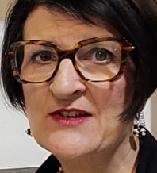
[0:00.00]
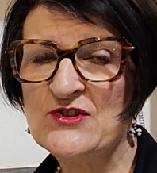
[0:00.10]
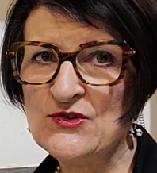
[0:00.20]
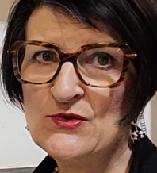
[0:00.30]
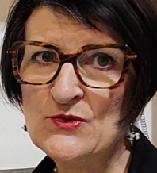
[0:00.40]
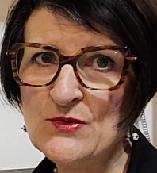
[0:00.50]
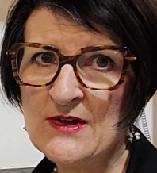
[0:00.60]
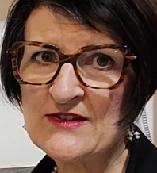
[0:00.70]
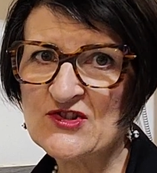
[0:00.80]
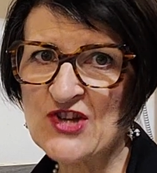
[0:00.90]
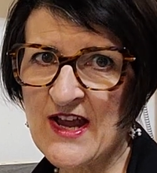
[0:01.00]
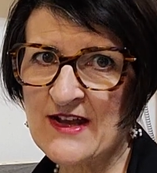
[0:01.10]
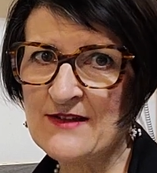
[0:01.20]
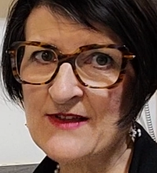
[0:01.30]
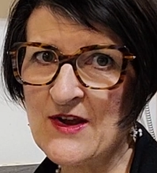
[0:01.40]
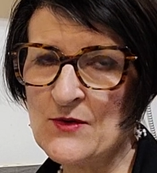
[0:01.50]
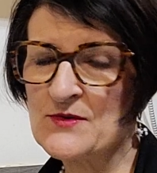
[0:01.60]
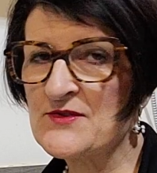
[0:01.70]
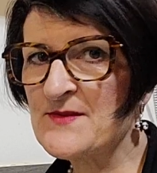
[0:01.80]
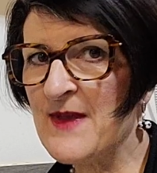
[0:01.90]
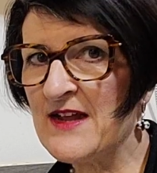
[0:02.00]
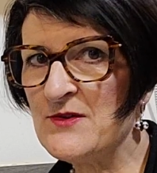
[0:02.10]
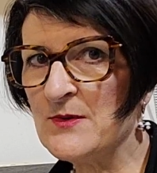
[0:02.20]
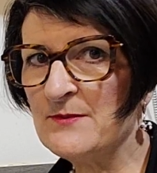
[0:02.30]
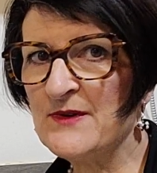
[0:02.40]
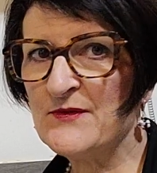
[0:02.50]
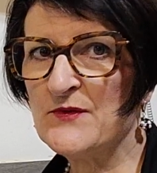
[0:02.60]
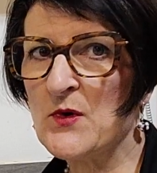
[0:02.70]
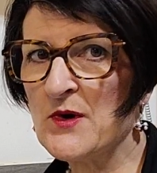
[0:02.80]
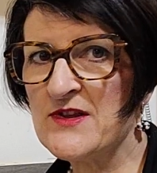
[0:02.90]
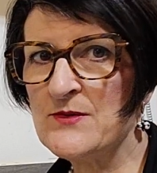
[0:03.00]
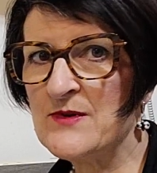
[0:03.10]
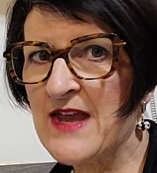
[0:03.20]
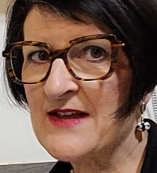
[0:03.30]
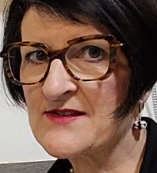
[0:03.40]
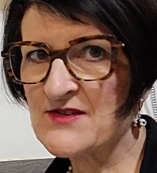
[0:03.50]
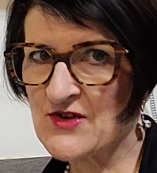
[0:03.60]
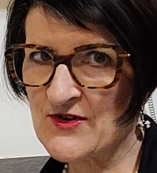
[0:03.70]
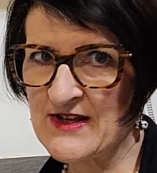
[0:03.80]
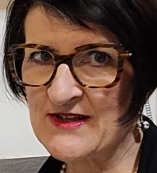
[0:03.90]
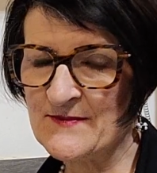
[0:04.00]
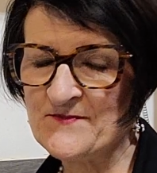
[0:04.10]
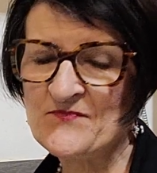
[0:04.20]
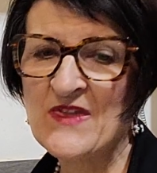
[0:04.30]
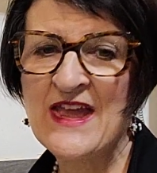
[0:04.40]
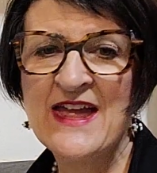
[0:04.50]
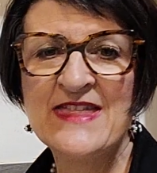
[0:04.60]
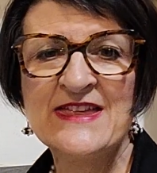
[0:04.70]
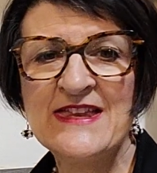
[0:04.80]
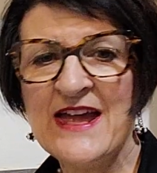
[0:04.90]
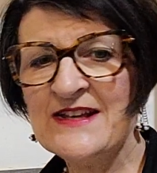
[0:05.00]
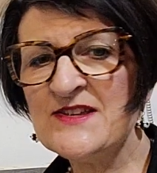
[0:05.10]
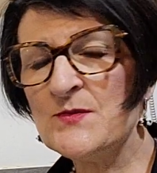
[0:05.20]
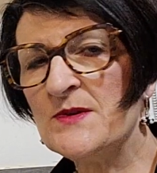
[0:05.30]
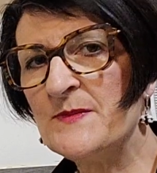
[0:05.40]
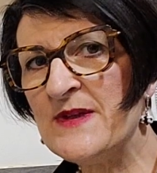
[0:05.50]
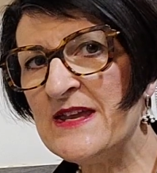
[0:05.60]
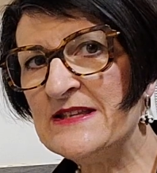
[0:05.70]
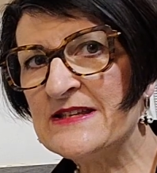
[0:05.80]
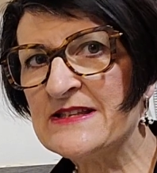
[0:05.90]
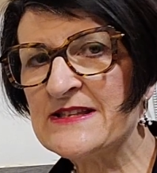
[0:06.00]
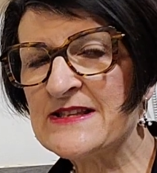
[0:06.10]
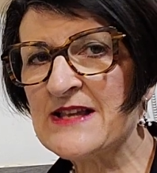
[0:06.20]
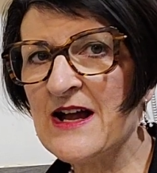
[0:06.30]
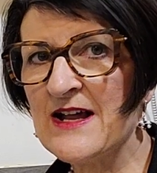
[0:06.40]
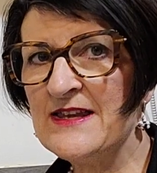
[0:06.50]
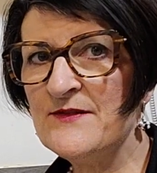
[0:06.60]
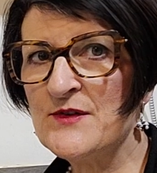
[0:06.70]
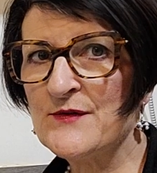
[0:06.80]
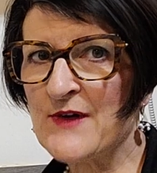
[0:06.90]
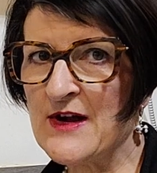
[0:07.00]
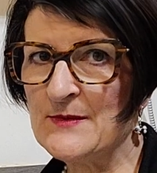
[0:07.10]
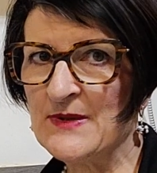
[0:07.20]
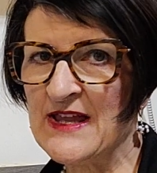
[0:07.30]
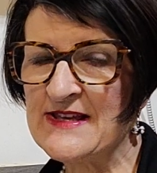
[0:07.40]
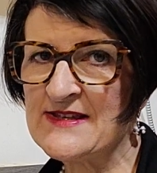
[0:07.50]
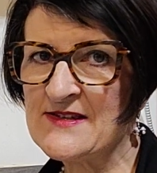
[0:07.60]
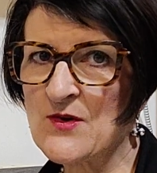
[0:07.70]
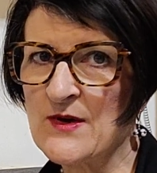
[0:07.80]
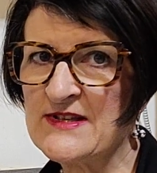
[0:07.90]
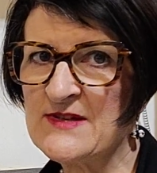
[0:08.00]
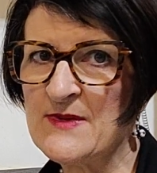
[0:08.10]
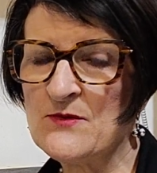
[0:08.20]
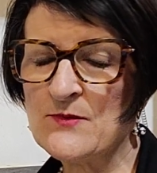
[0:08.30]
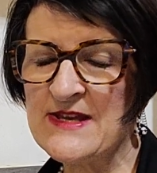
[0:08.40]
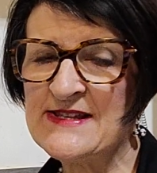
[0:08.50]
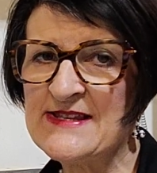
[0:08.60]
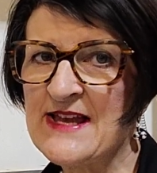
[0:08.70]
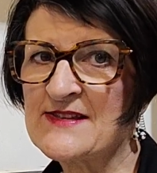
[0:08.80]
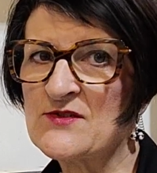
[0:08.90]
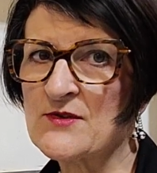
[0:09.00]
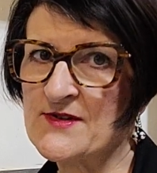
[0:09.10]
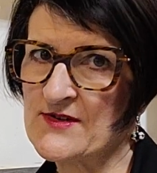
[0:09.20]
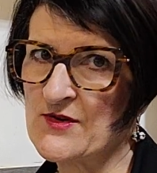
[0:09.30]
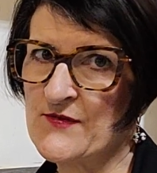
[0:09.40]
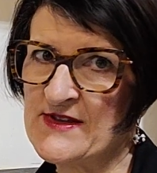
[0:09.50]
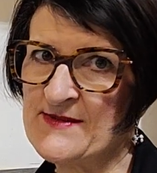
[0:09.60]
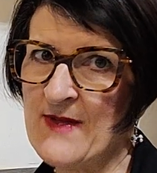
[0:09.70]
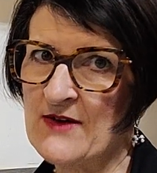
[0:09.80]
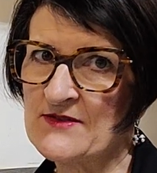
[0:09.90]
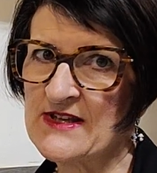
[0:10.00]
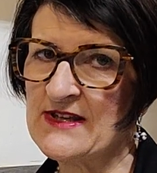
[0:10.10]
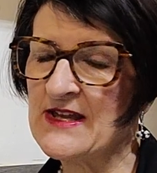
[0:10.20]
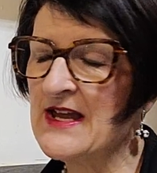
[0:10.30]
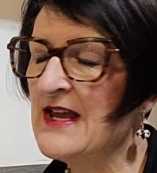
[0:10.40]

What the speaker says: Do check the owner's manual before you get started. The next would be to decide if your fireplace is going to be recessed or surface mounted.